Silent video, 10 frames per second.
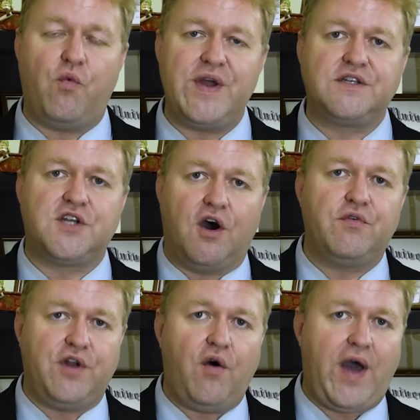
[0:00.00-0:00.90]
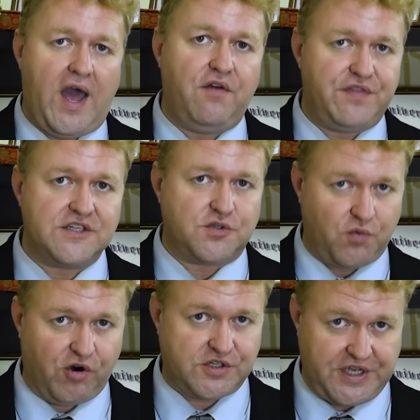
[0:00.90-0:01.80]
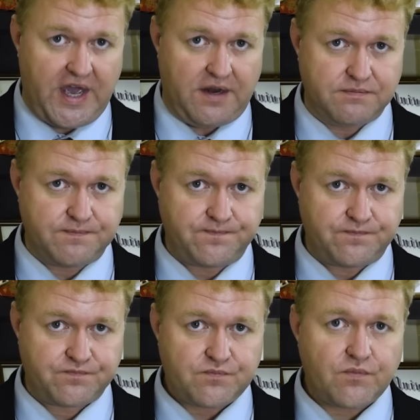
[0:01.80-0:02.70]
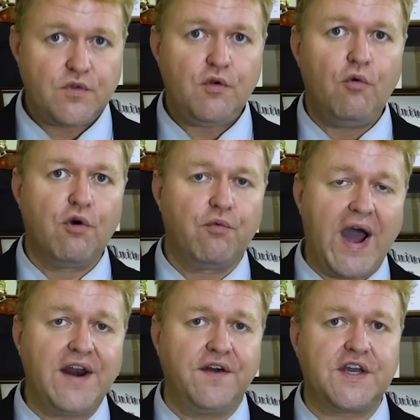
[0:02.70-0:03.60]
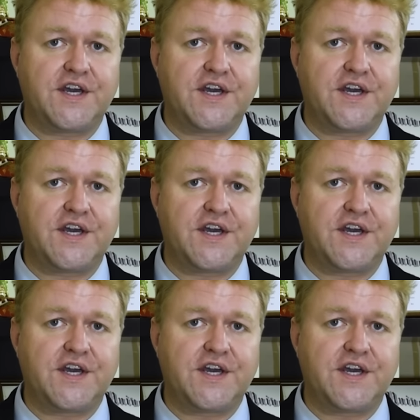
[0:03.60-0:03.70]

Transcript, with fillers: we don't know how this works yet. We're right on